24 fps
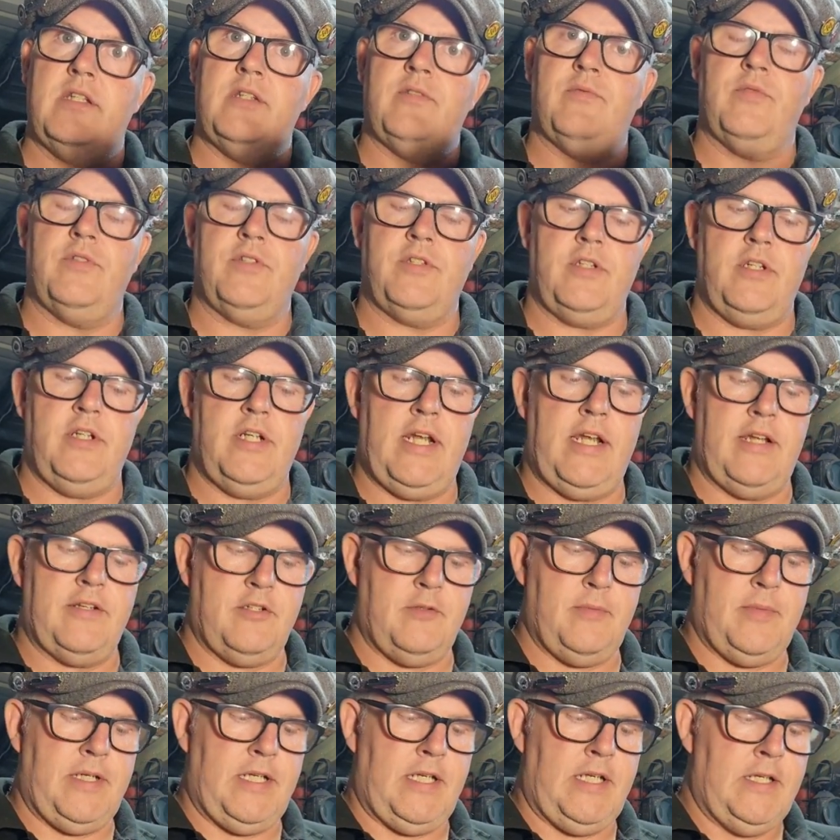as this would turn
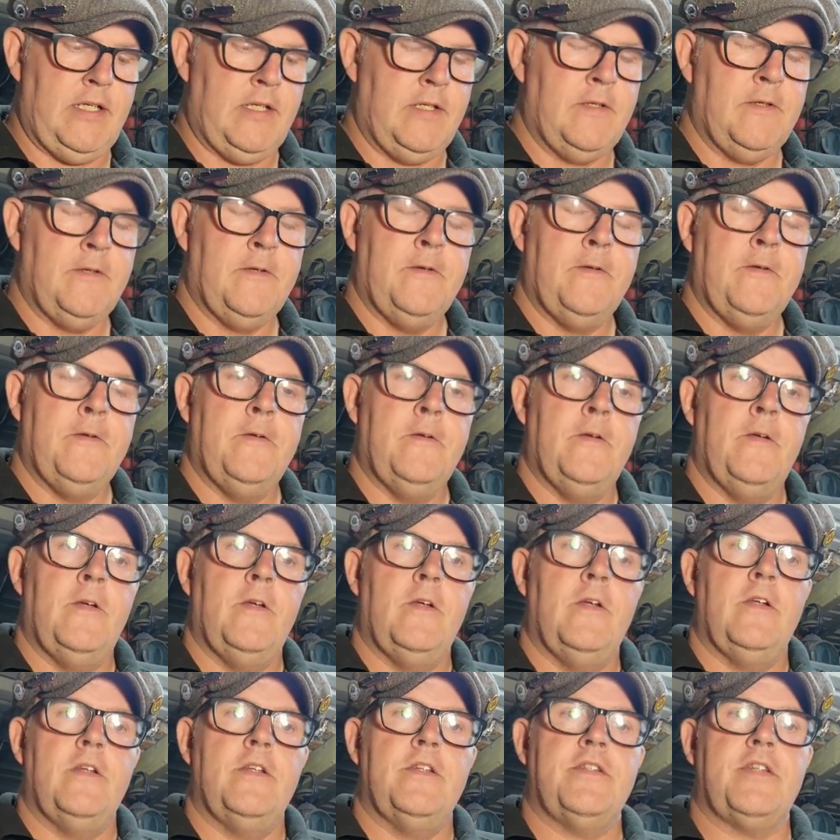out to be.
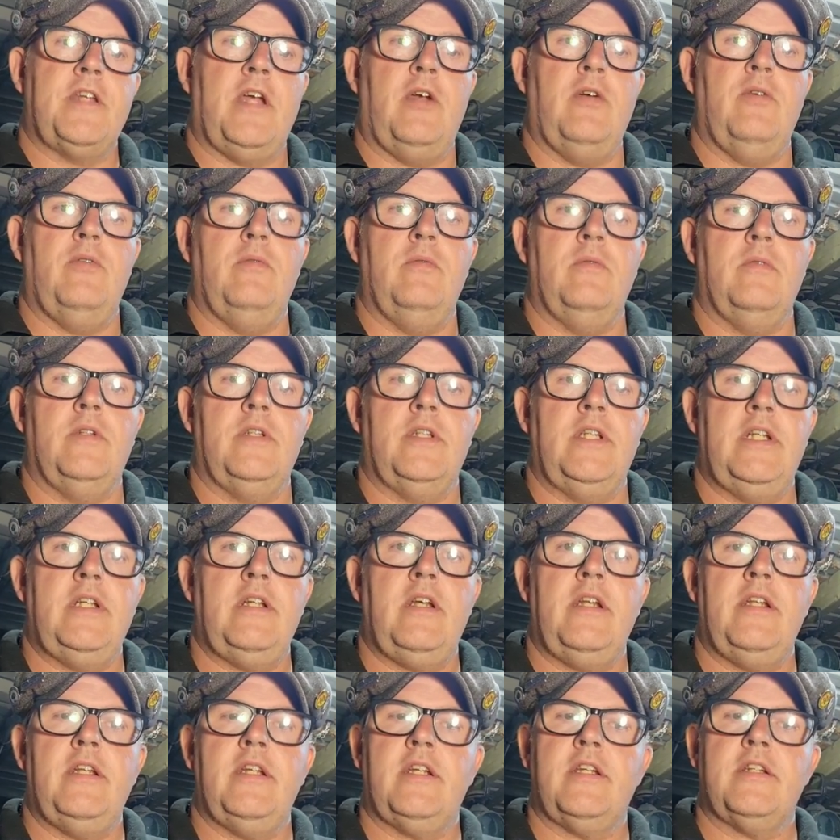So they
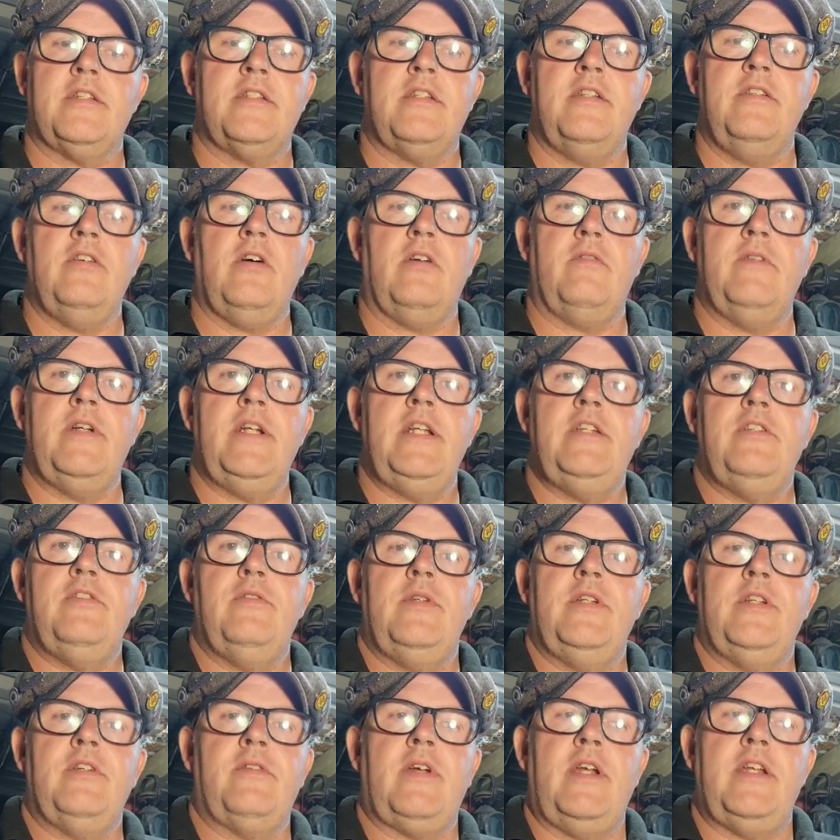don't, because they're not really
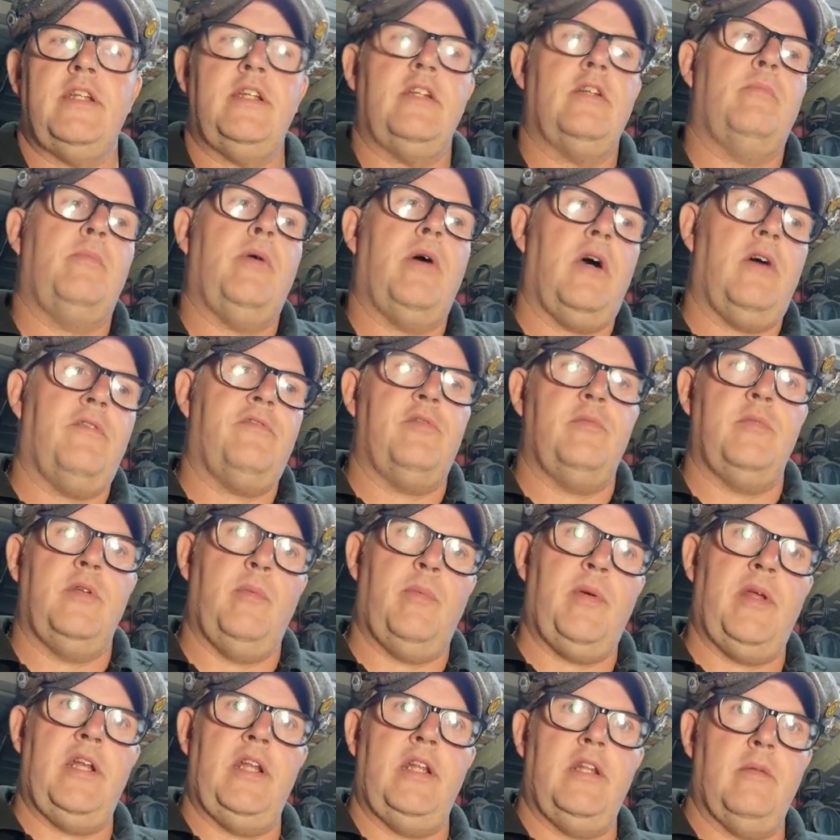doing a great deal apart from
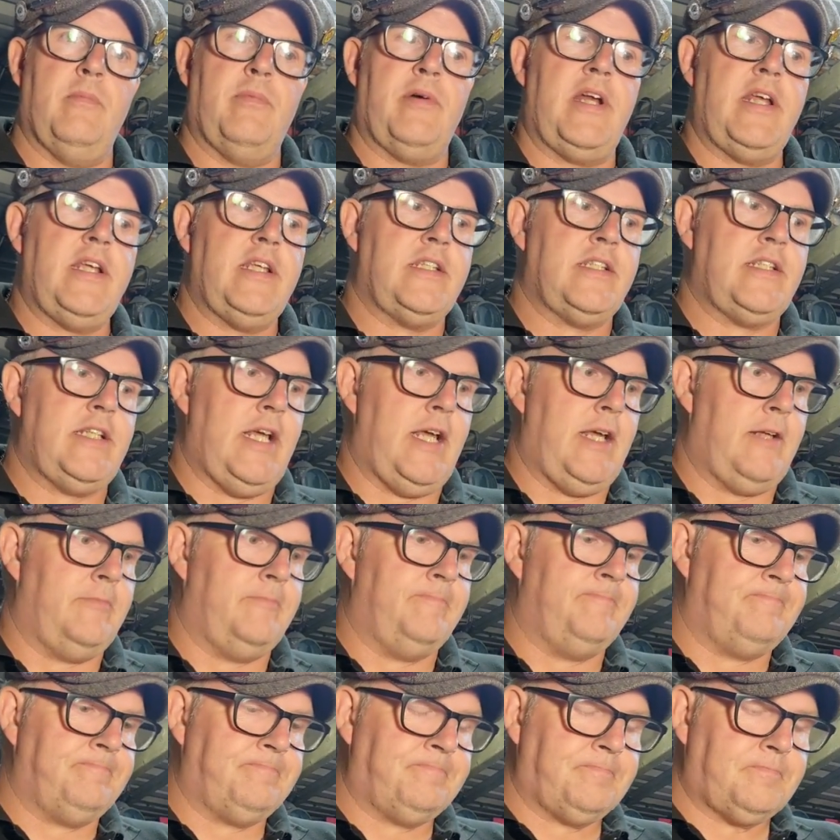you pinning the brakes
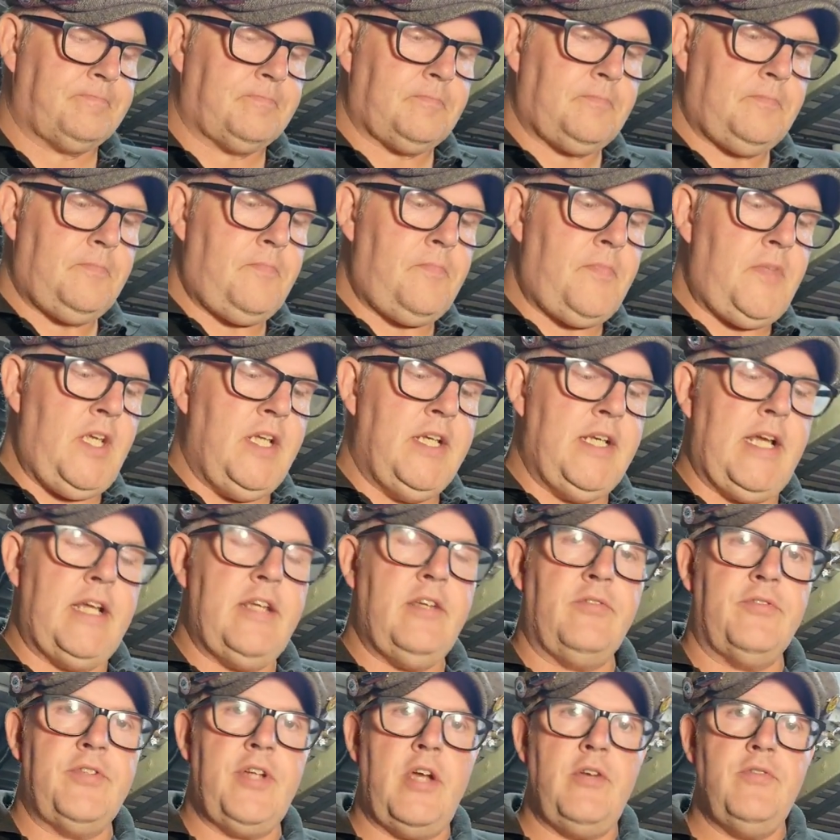down. Now
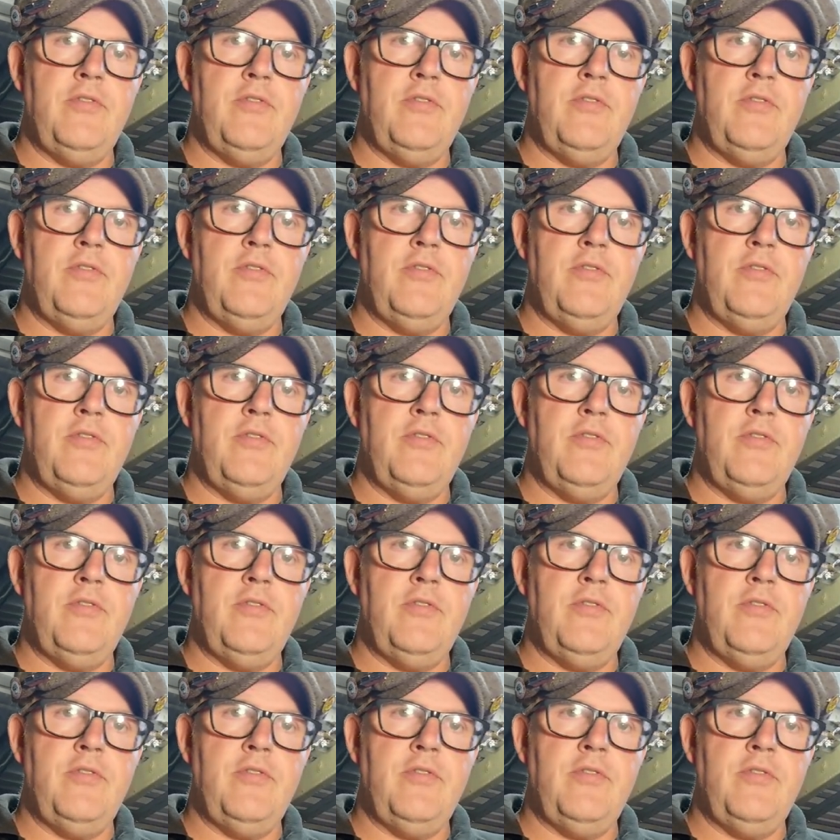you'll